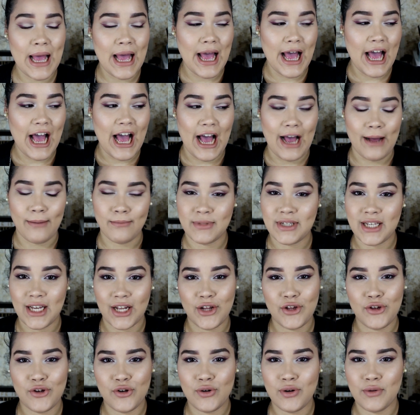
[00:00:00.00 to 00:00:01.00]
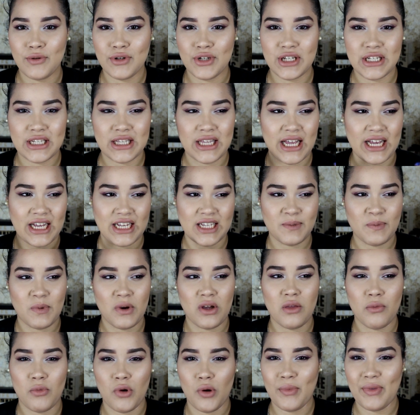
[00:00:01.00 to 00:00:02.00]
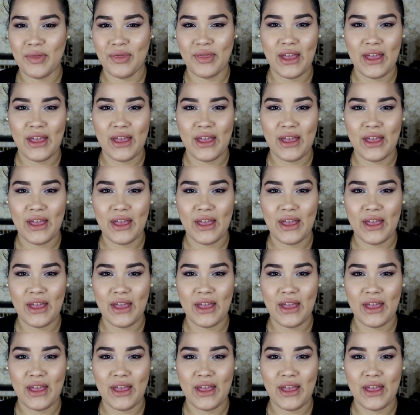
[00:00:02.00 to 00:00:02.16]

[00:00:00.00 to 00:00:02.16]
I'm telling you, it was just like a spur of the moment thing.